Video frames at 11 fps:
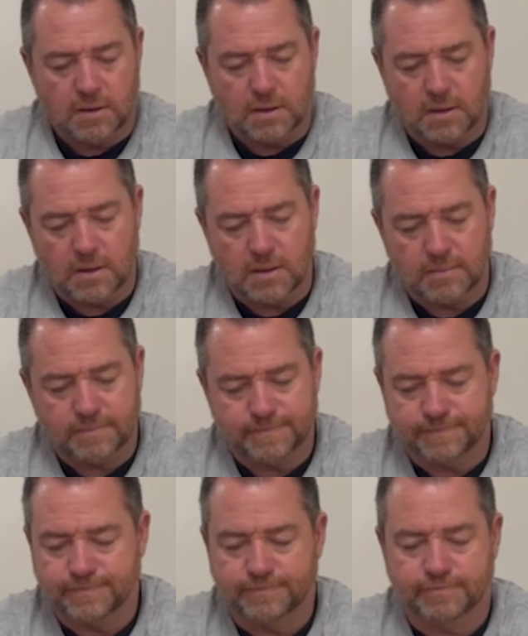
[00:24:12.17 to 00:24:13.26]

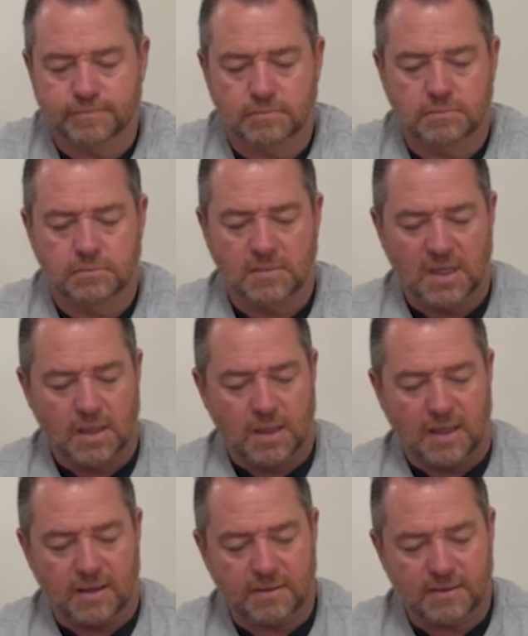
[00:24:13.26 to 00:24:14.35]

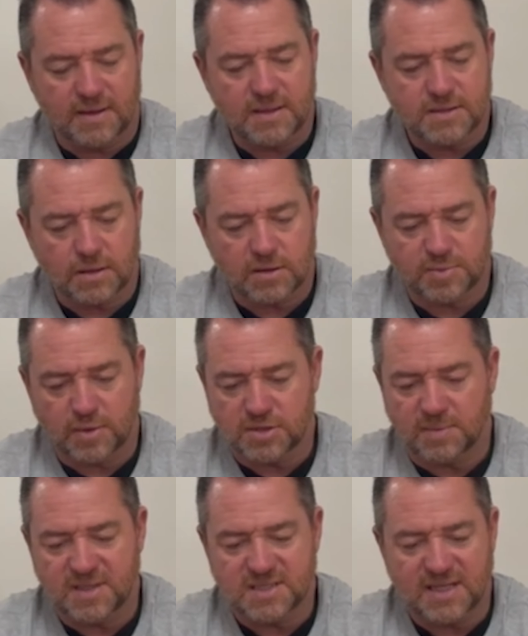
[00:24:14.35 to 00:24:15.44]
And these are supposed to
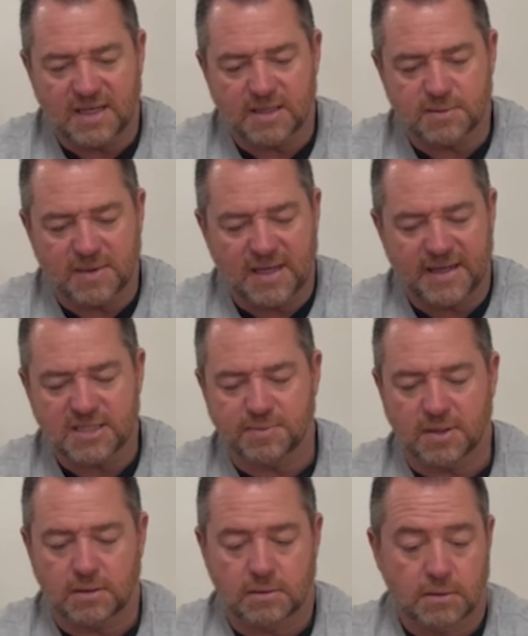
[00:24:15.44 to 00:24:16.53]
be stainless mags,
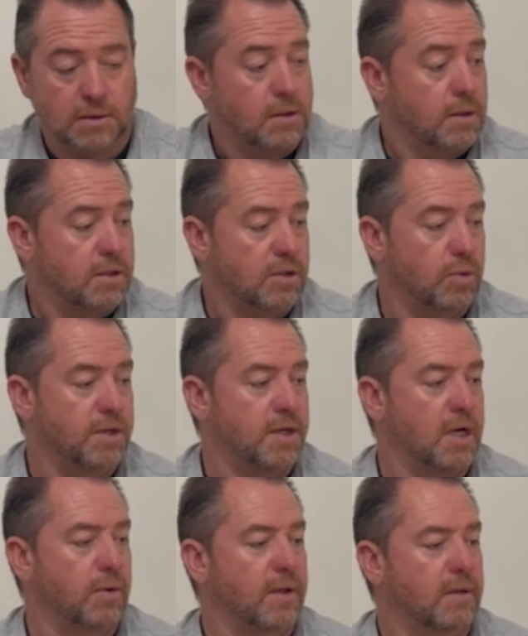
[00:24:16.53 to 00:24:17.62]
but you wouldn't
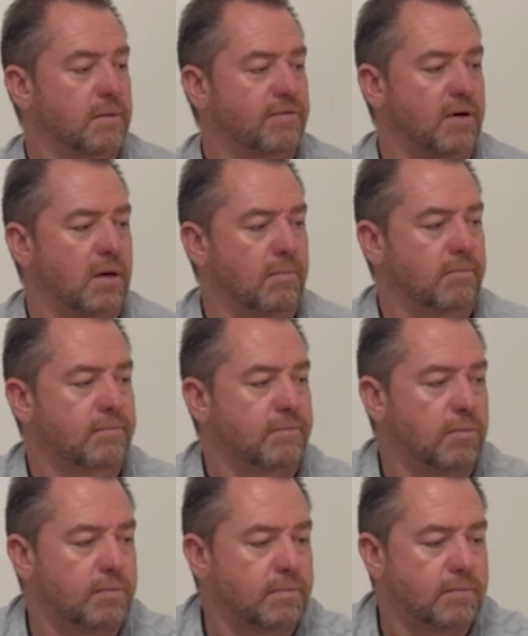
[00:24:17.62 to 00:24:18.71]
know it from
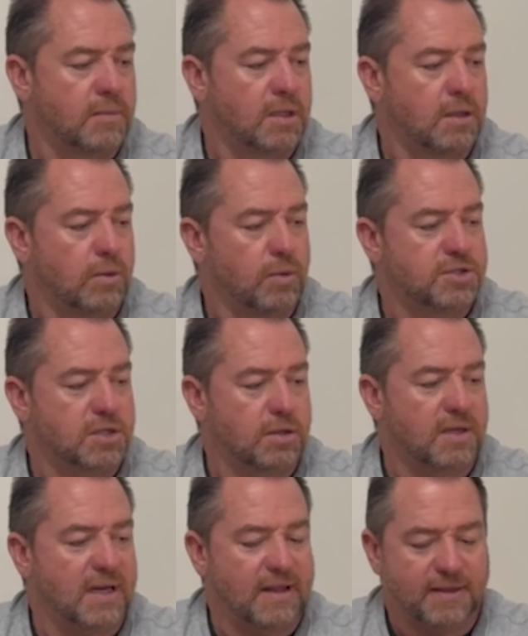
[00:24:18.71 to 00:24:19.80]
what you're
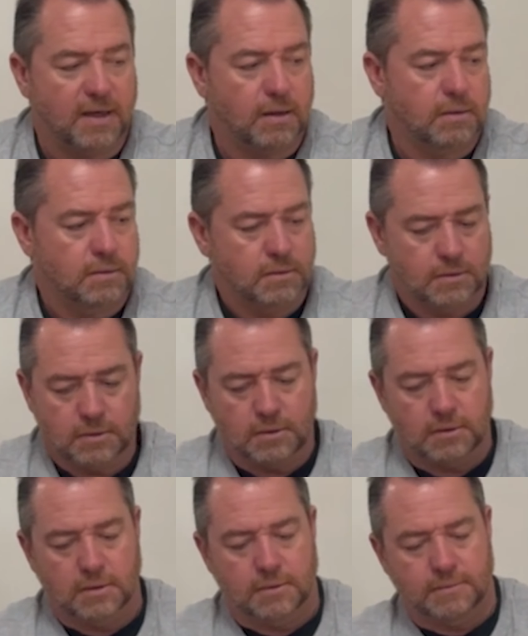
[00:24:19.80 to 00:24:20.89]
looking at there.
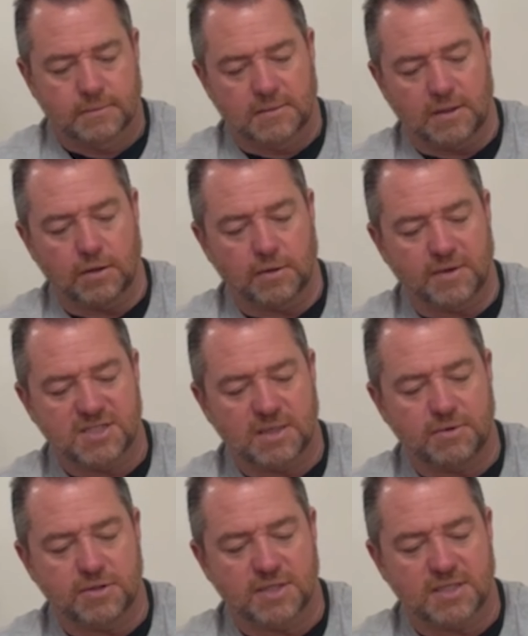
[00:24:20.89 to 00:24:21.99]
And the only reason I'm
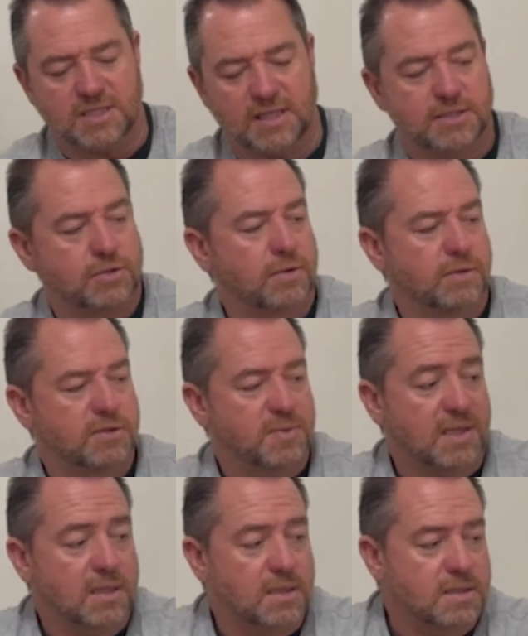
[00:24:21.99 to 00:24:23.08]
using this cleanse oil is
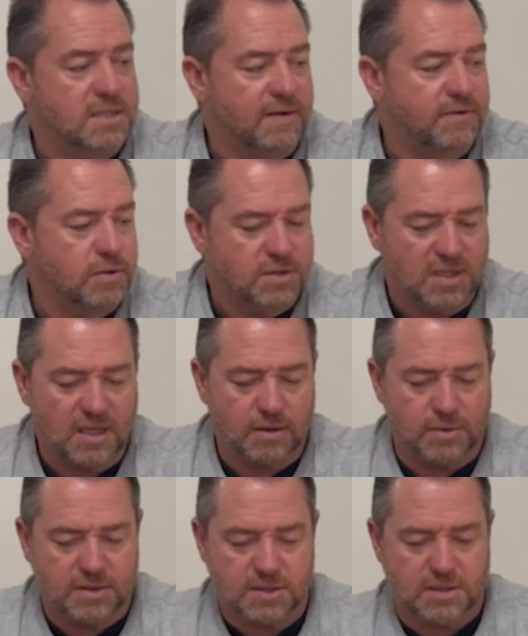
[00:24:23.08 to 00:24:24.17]
because I've used the other
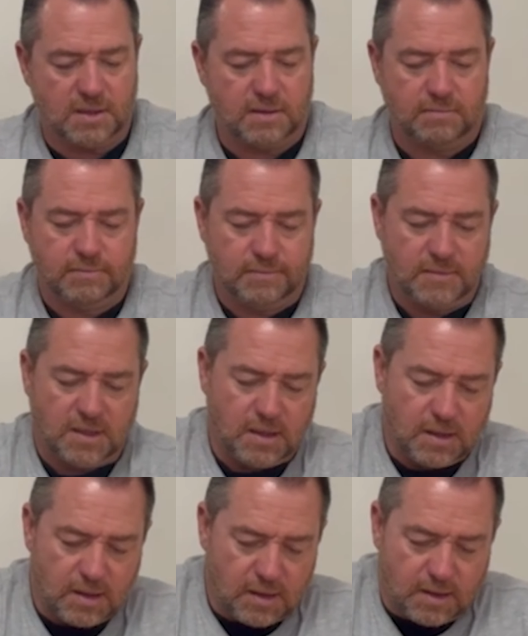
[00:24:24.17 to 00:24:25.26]
ones and
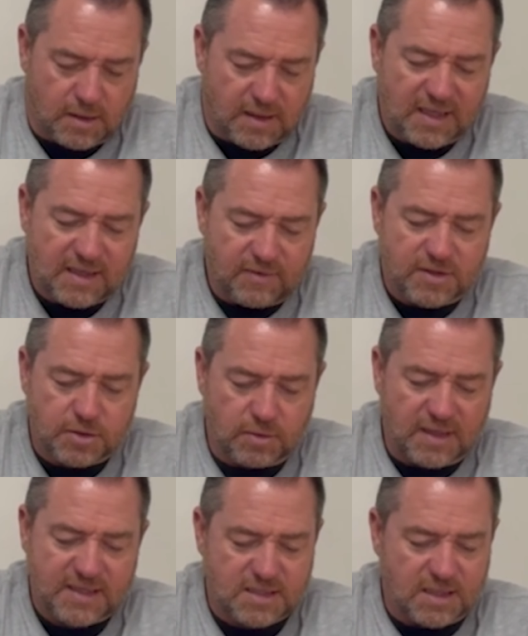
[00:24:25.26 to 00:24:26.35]
they even do
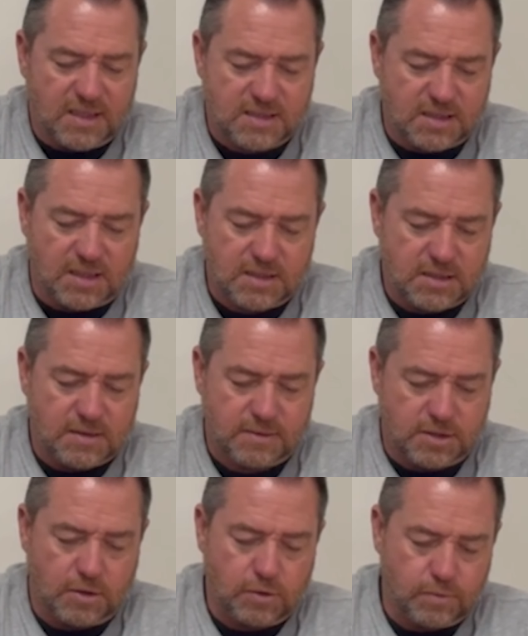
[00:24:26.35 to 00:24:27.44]
less than this does.
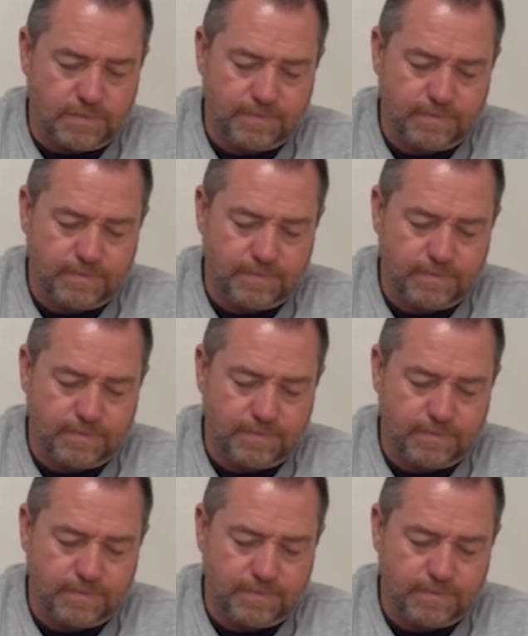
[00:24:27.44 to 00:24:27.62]
So